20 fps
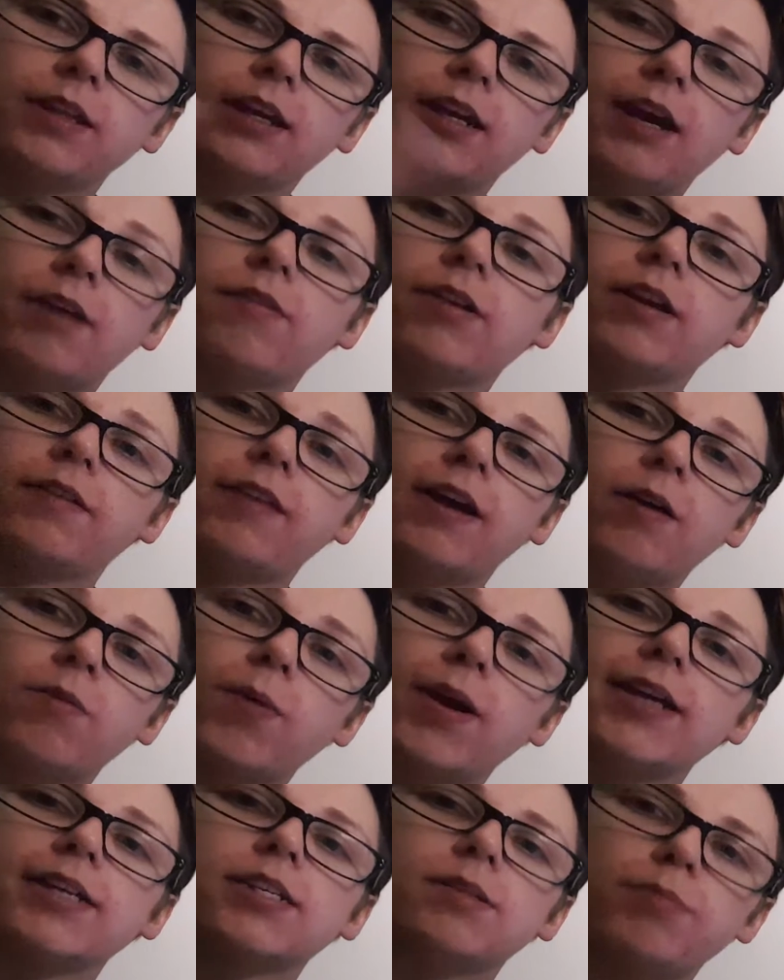get rid of that
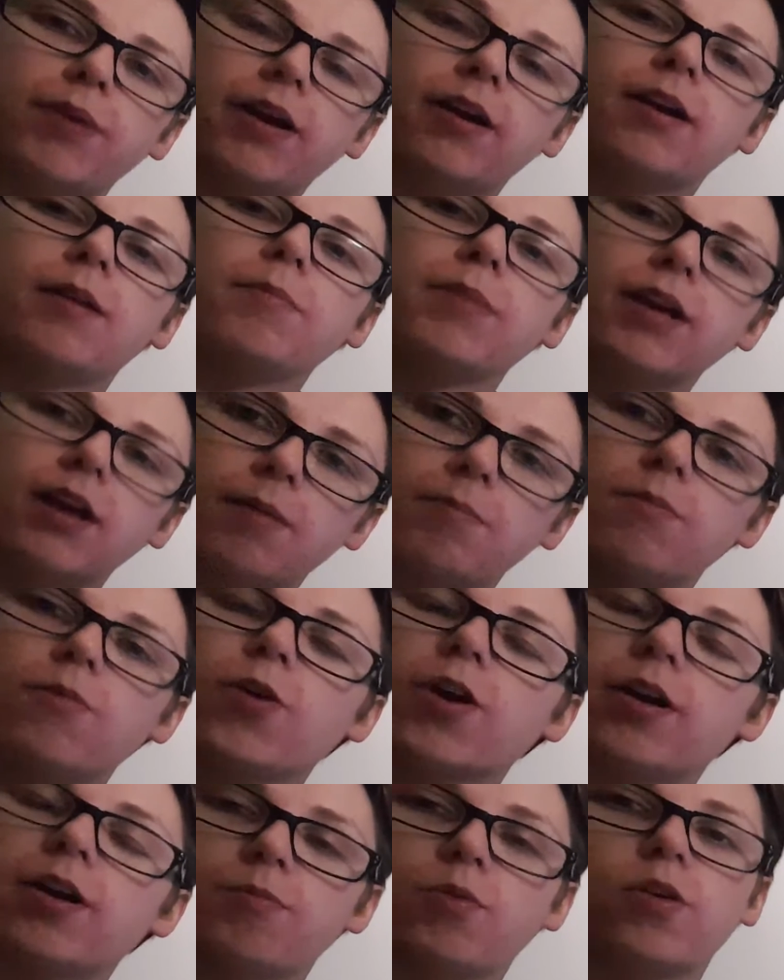waste better and become
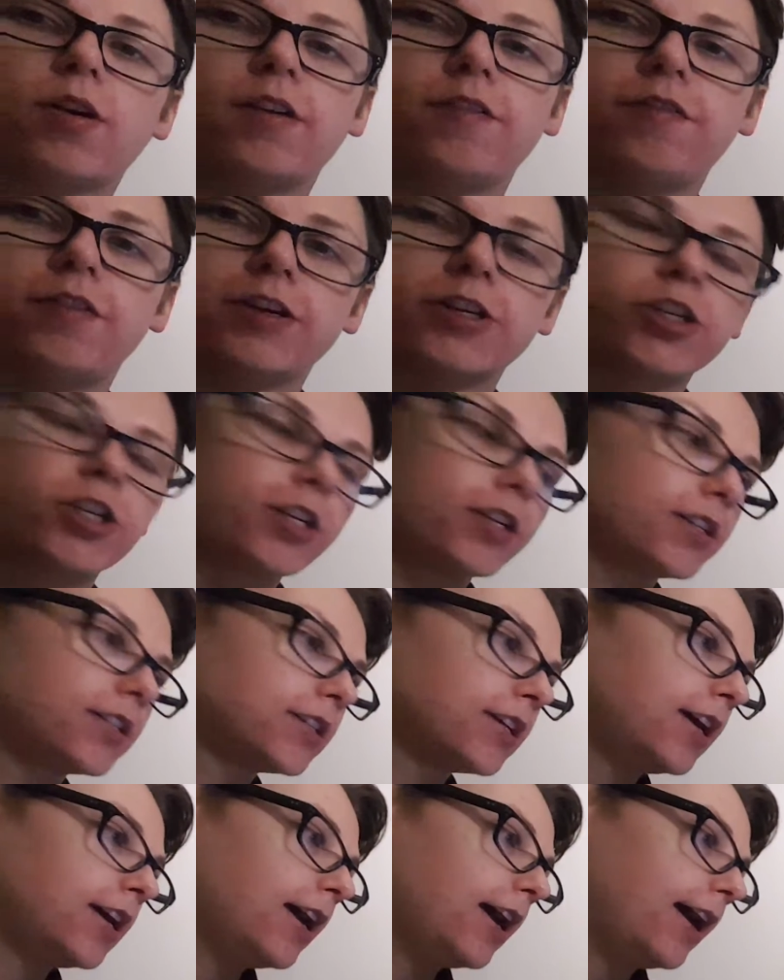more and more
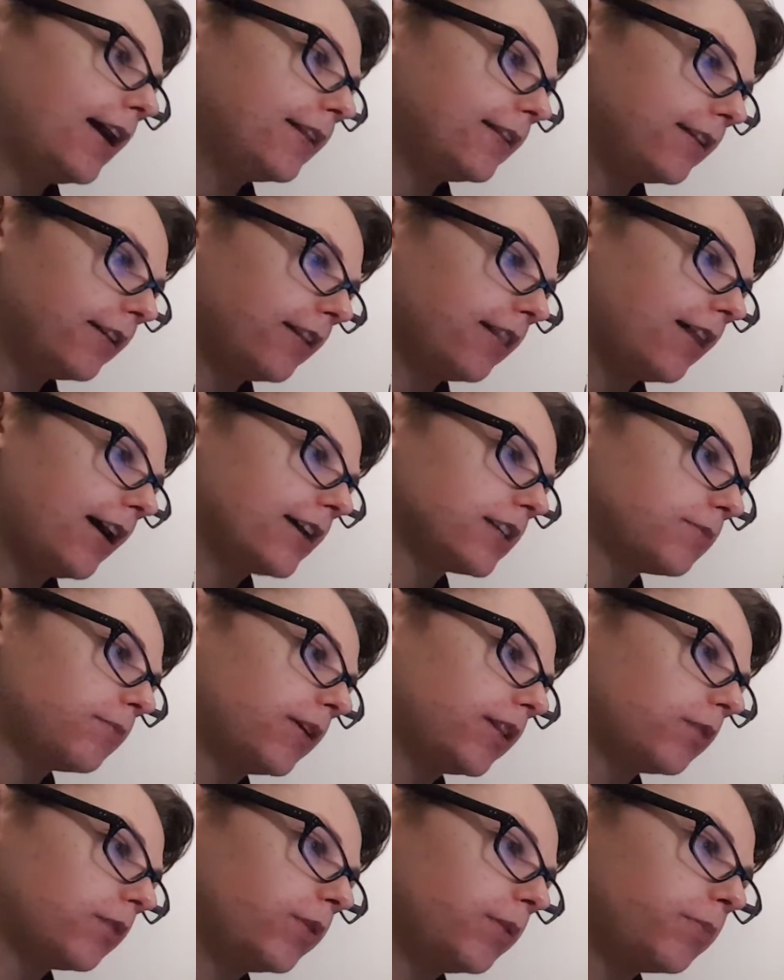efficient. And then the last
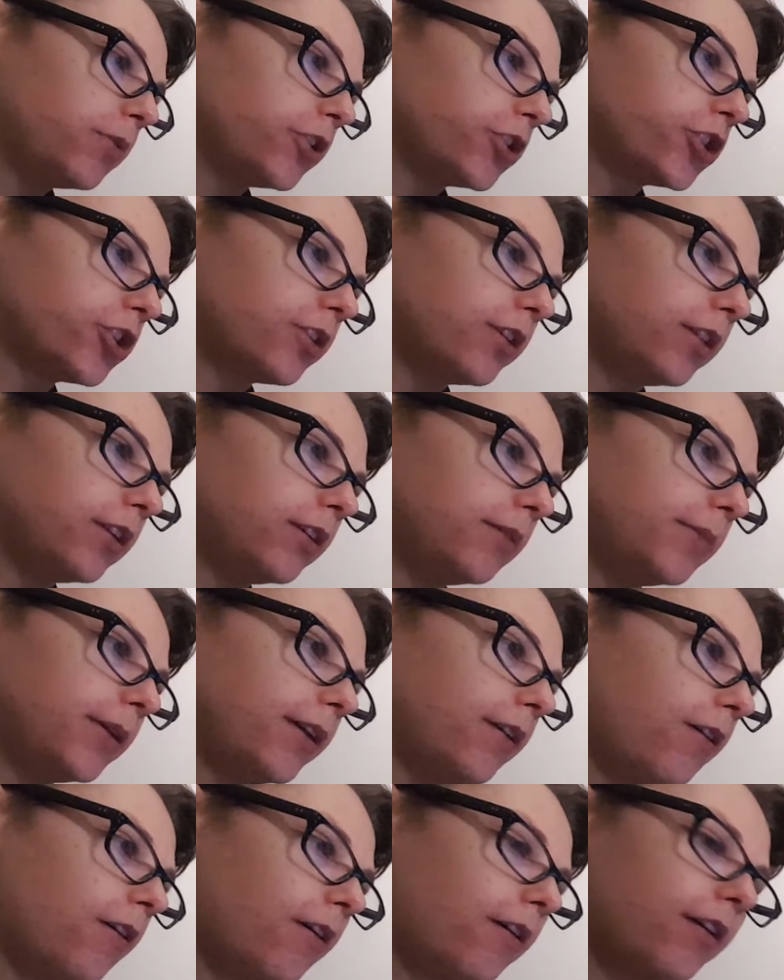month we push her a little
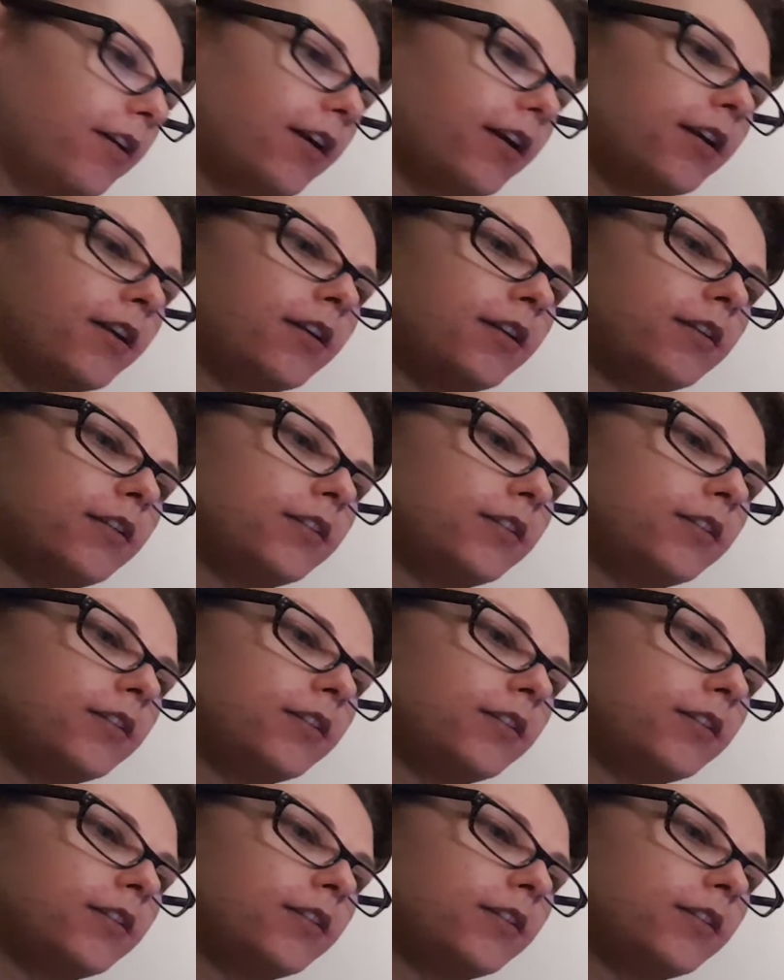bit harder.